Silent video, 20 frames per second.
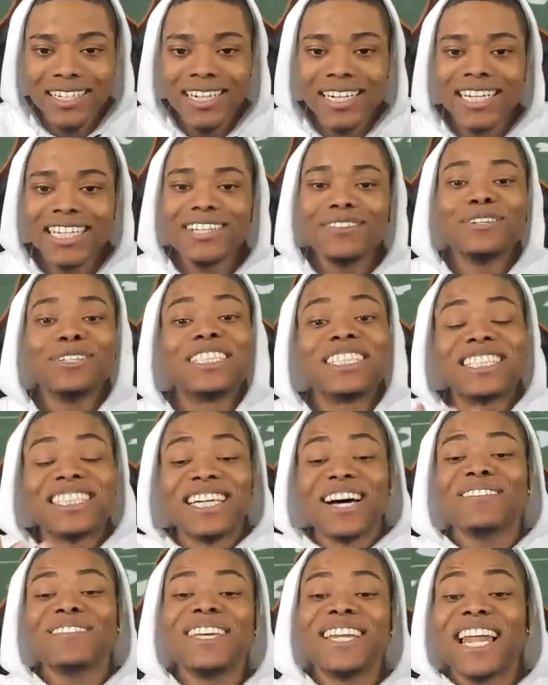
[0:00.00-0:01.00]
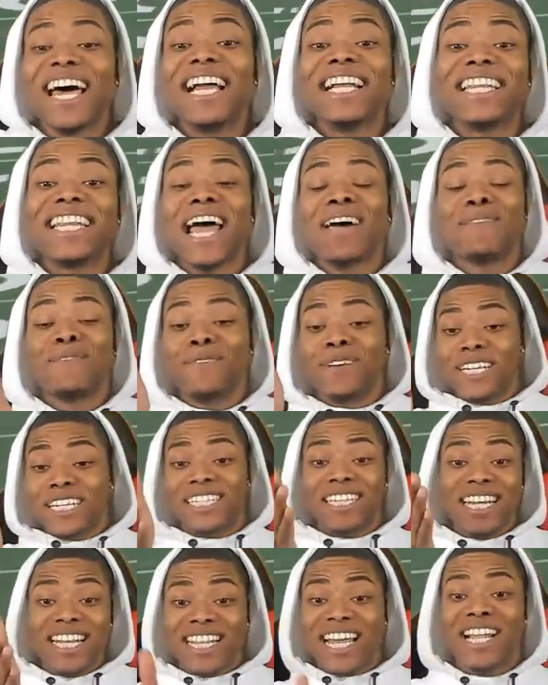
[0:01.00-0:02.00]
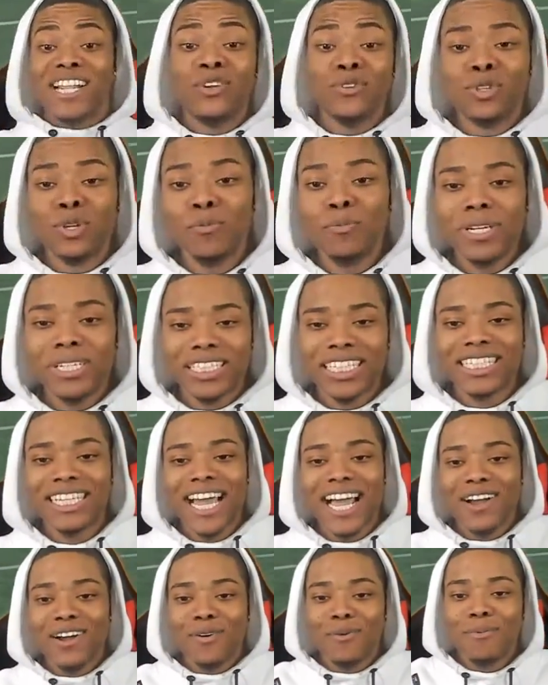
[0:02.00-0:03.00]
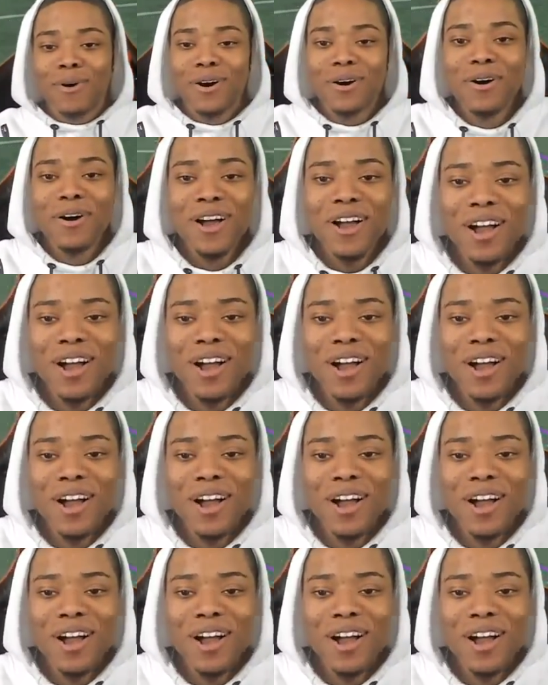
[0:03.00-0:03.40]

Because it was something like that. We just need that dude to miss a tackle, bro.